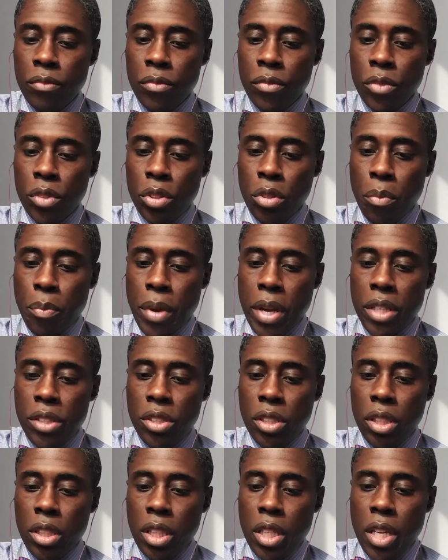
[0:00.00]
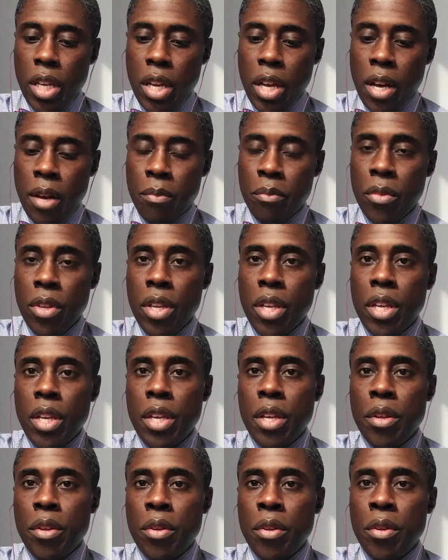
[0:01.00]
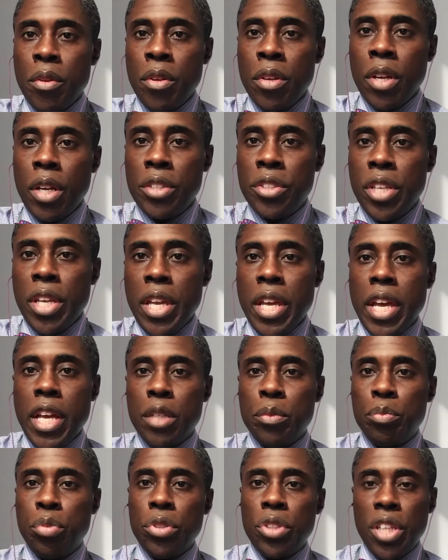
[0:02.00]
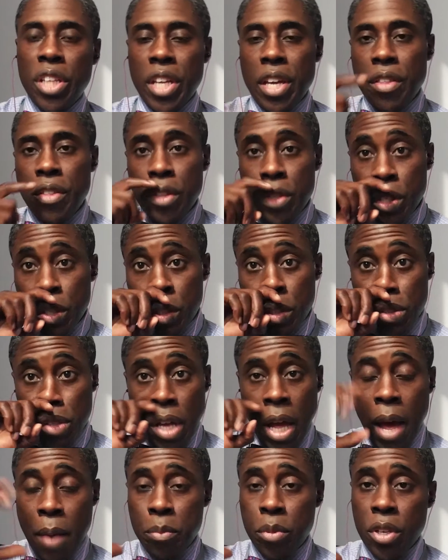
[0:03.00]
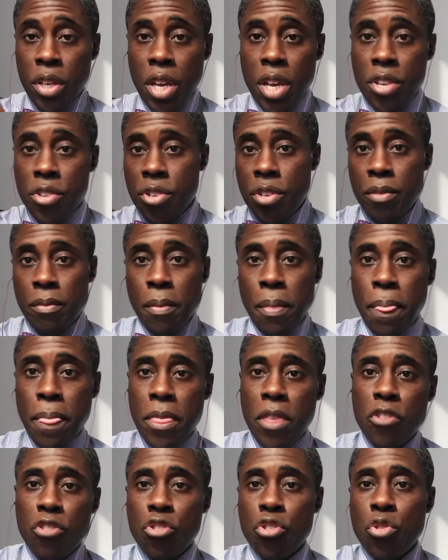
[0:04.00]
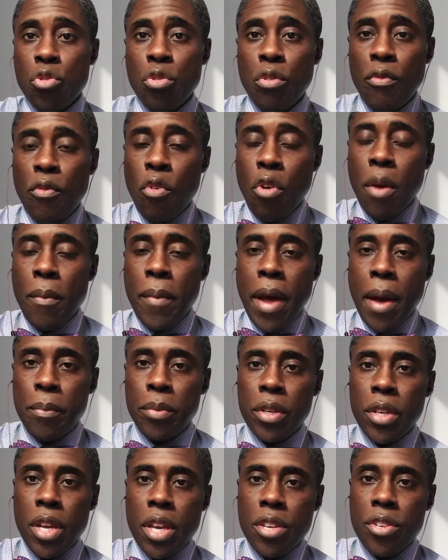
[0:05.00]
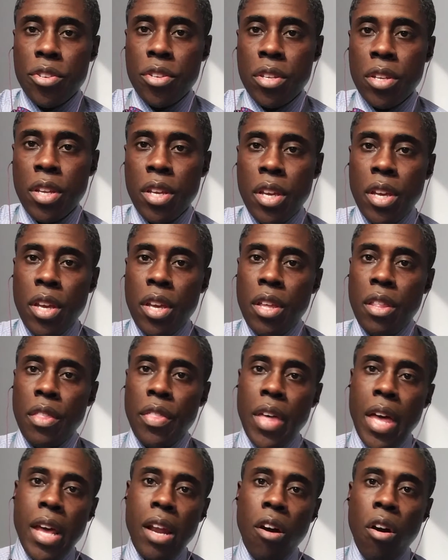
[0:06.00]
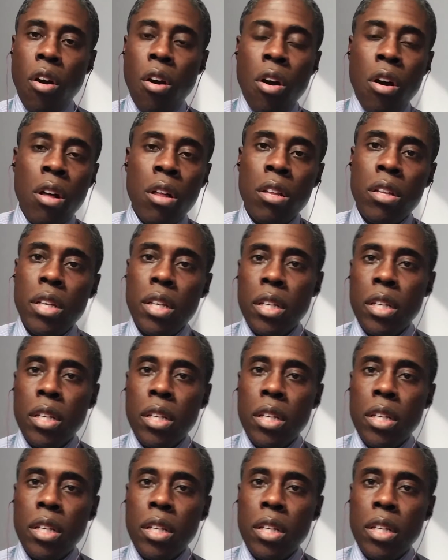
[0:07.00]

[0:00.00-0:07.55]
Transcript: So basically, ADEA has put together this application, this uniform application that all